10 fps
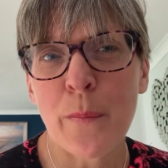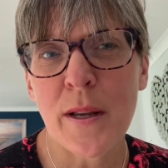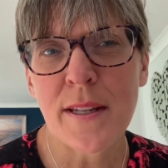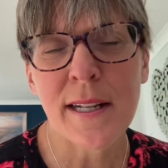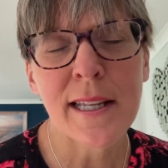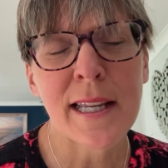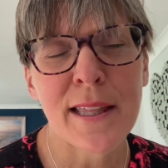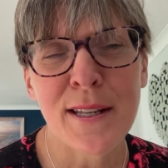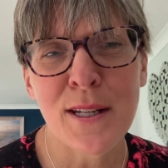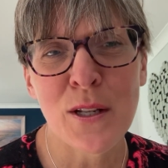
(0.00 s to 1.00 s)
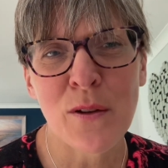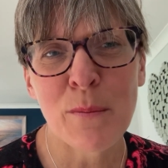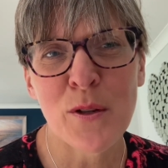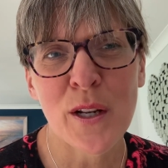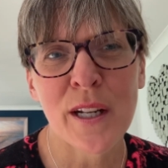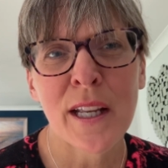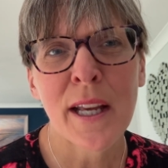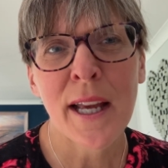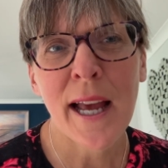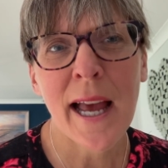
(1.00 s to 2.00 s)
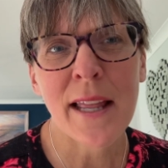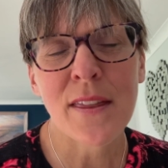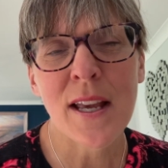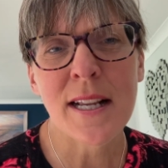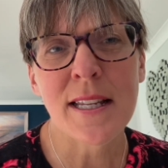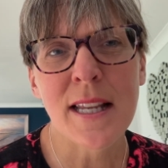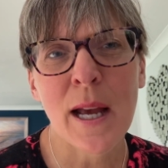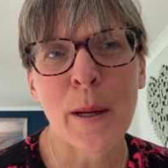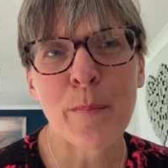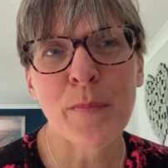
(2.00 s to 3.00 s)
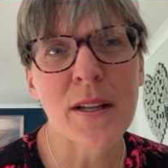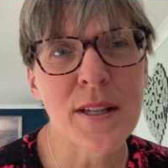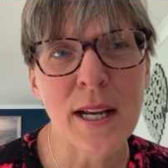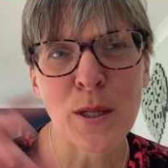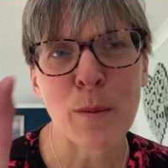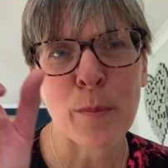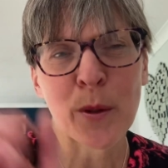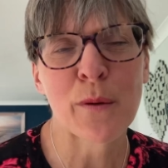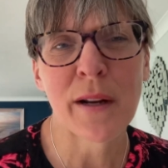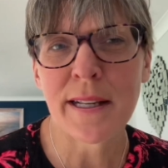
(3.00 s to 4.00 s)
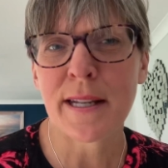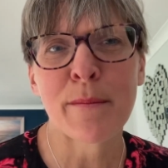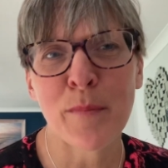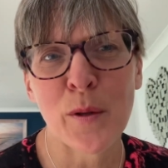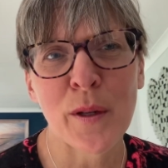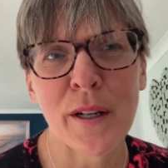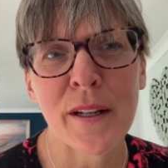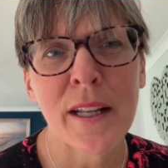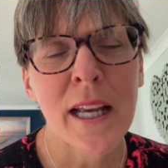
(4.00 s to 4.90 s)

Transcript: There's a link in the description, and there's um, a section book a reading. You can